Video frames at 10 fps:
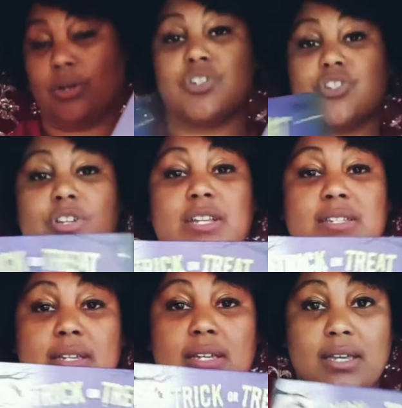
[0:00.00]
or
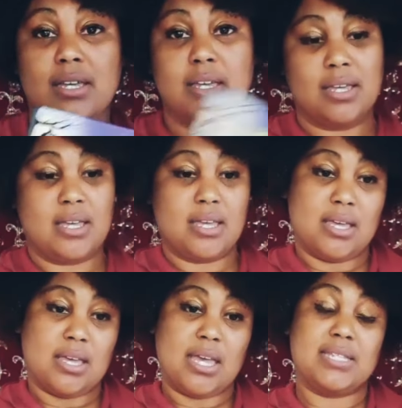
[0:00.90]
Treat
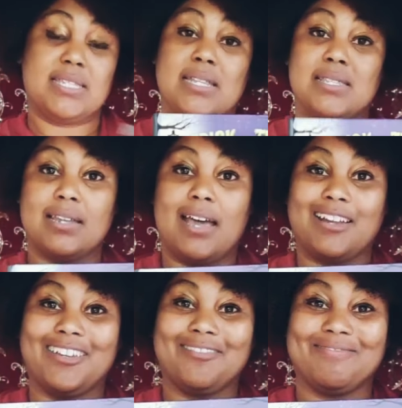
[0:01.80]
in
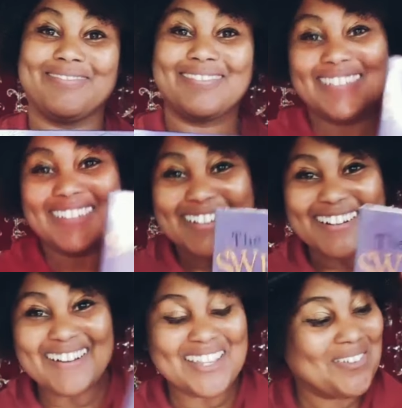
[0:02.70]
Cincinnati.
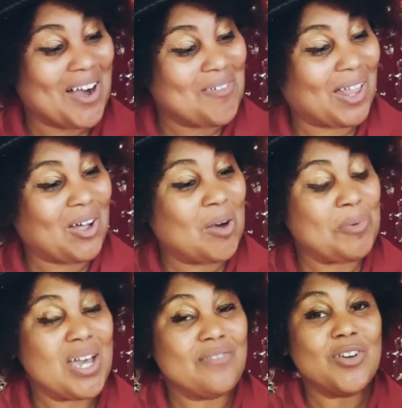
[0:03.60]
All right, you all, well, I
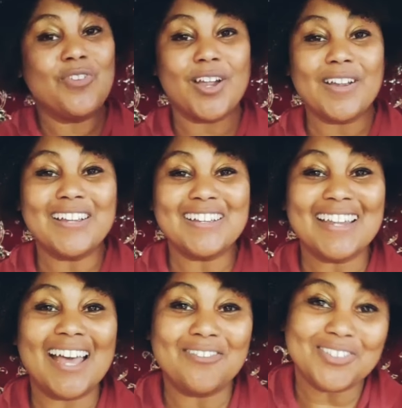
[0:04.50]
hope you have a very
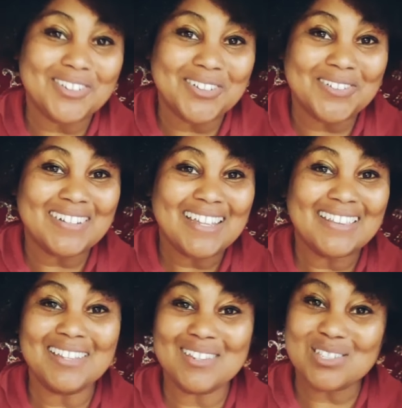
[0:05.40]
good afternoon.
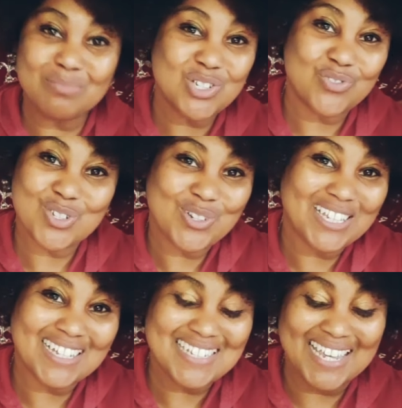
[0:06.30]
Thank you so much for
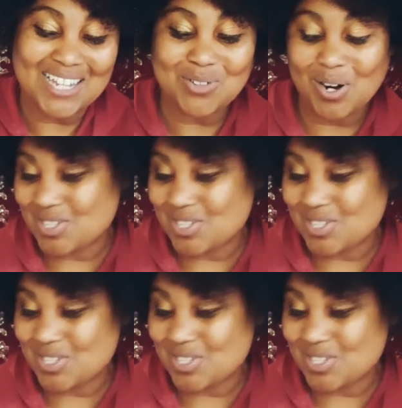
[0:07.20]
tuning in to Halo Art